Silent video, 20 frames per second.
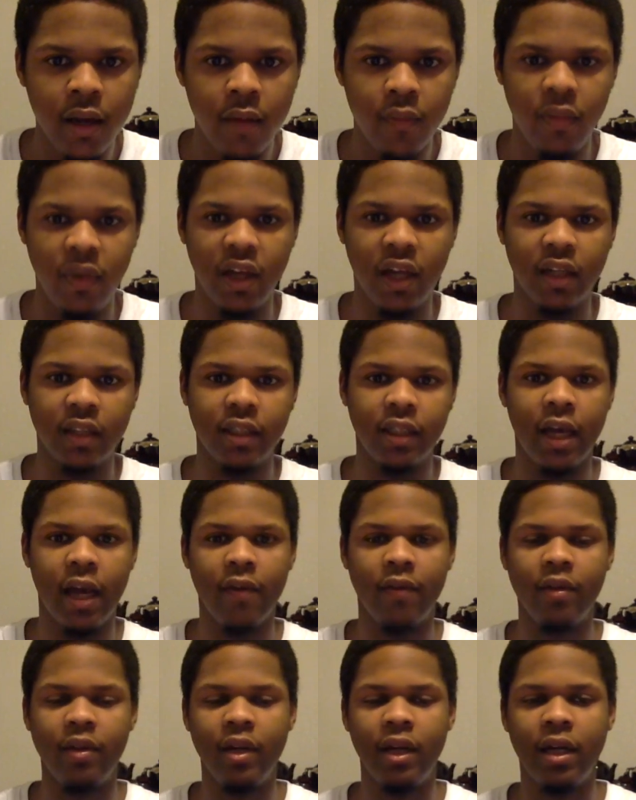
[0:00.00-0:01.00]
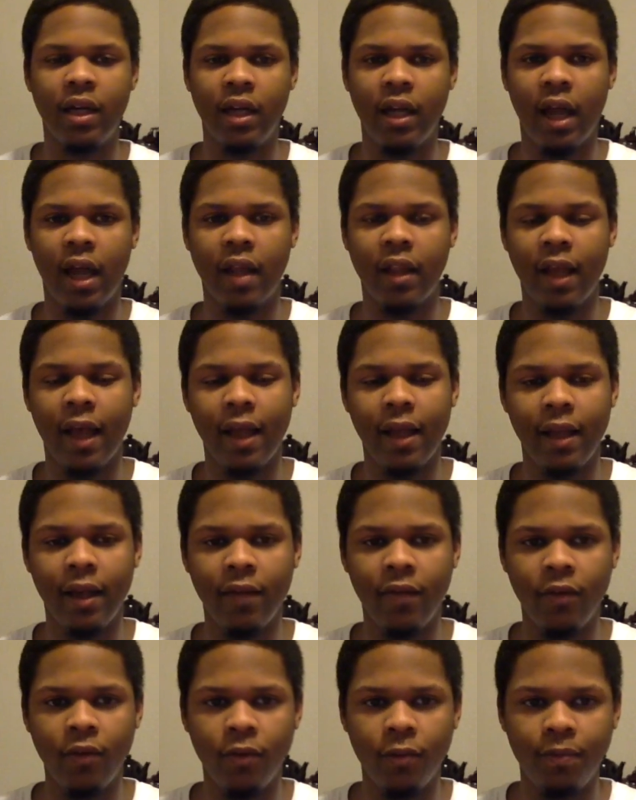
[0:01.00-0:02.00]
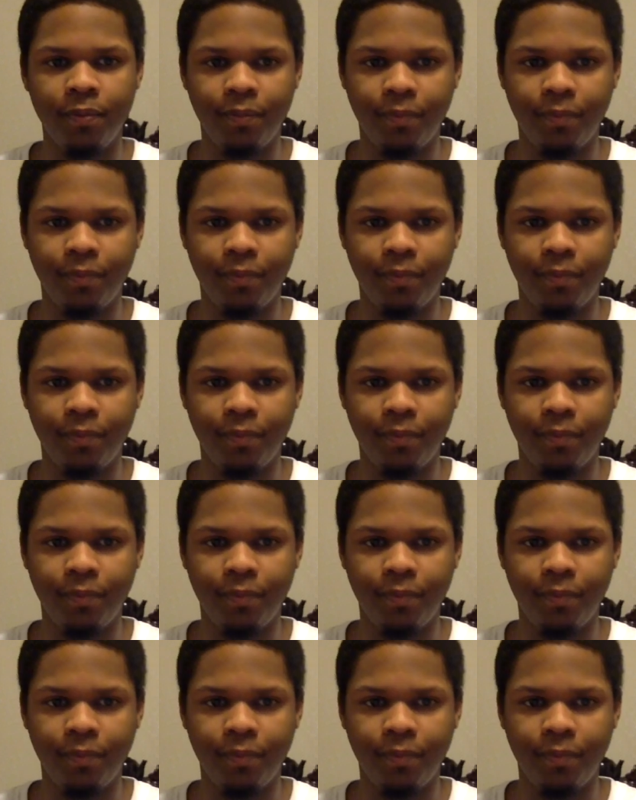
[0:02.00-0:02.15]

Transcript: because he haven't done it at that level.